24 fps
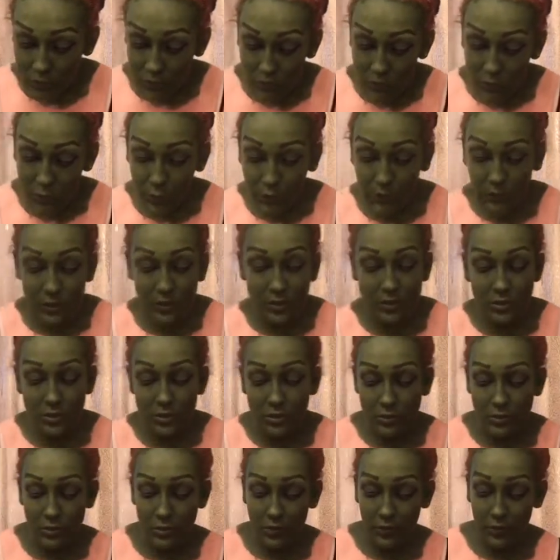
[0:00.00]
you wanted to
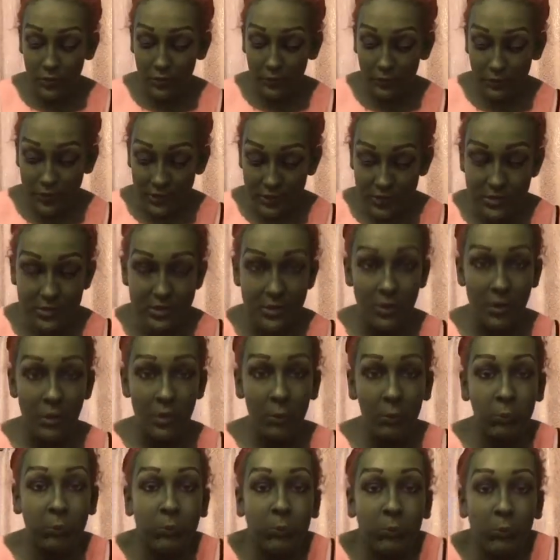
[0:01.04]
do good on this?
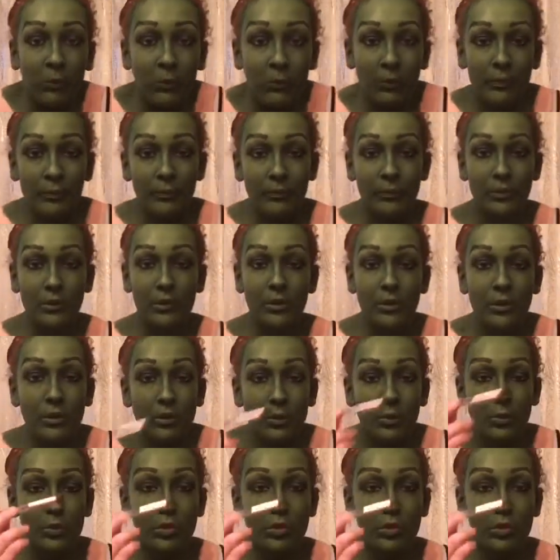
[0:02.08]
You